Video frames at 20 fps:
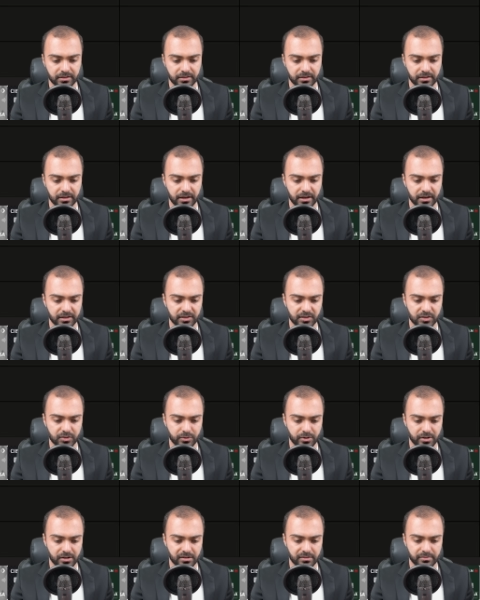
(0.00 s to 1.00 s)
These
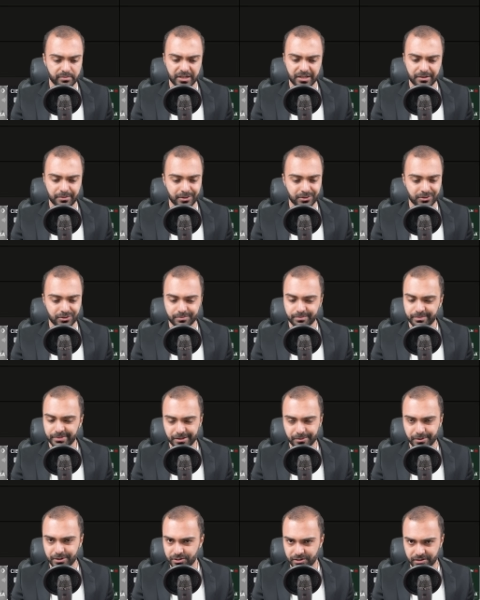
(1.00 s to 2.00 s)
two are pretty much
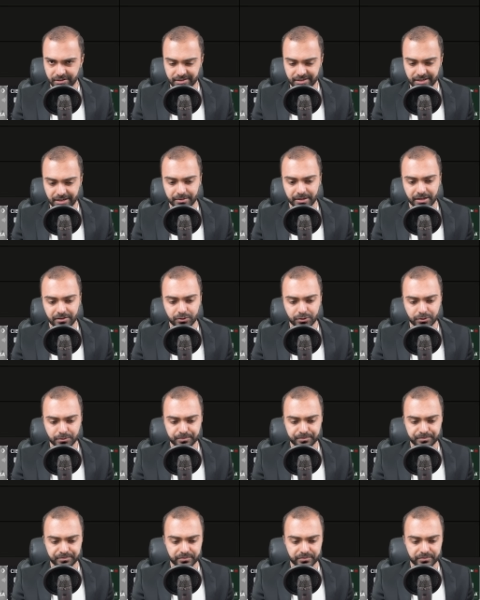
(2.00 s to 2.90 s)
on the same level.